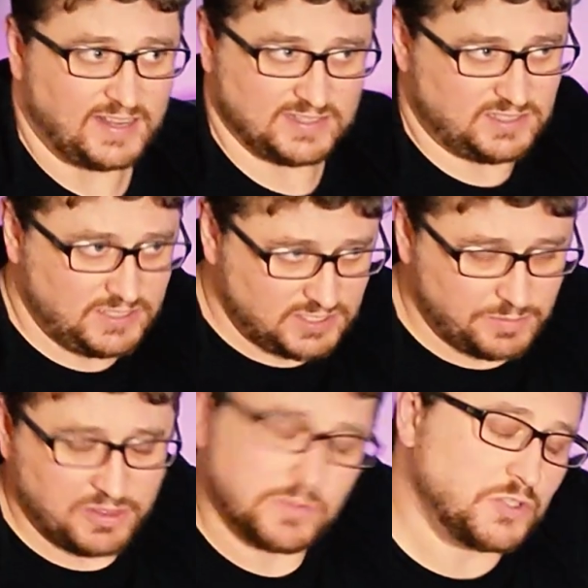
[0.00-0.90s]
and see
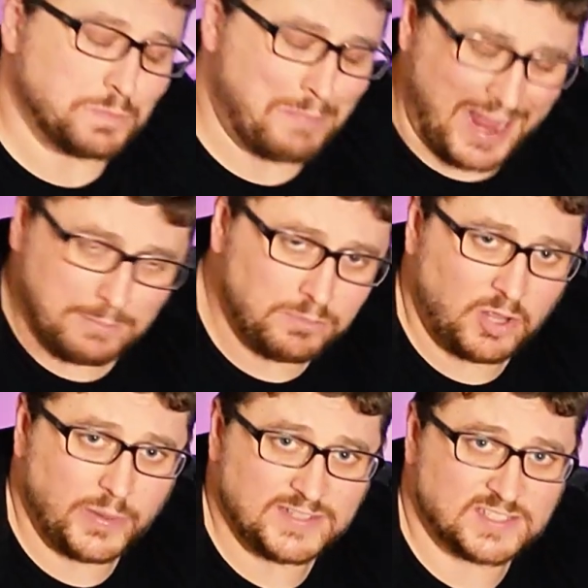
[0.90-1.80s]
some of the most
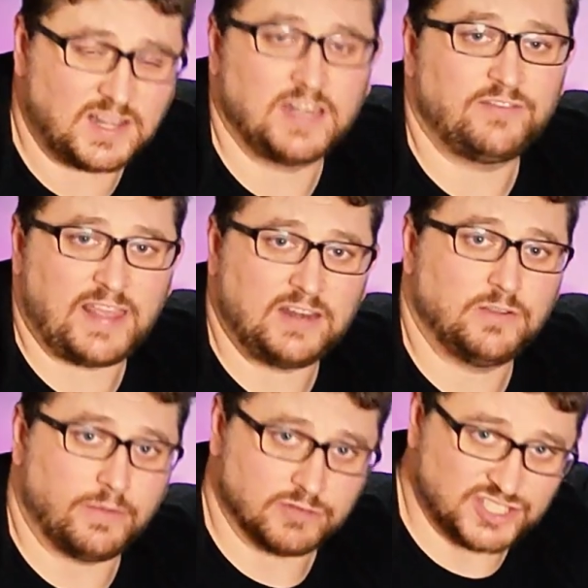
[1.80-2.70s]
mind-blowing sleight of hand
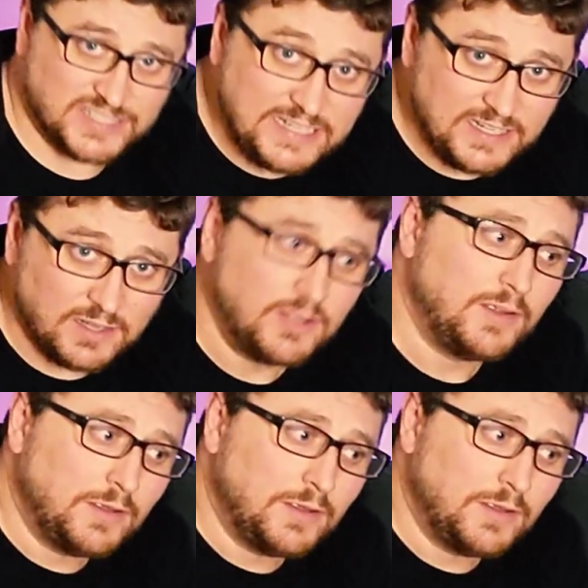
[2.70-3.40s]
you've ever seen,